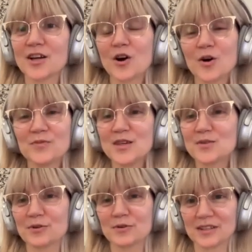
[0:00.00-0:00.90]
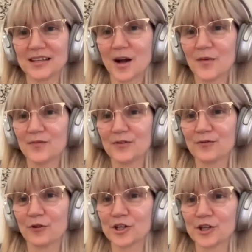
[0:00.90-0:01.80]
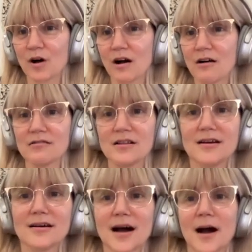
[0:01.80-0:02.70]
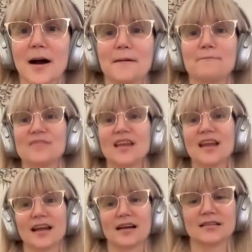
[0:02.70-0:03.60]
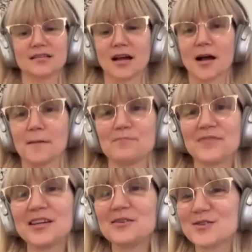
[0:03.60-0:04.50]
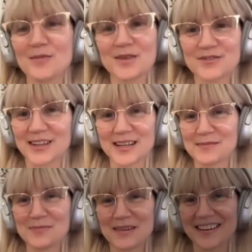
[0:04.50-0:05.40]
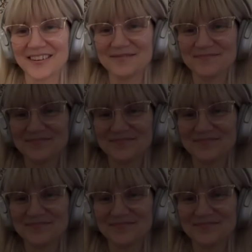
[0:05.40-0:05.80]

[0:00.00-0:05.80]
I hope these were really helpful for you all. Um, and um, thank you so much for letting me be here.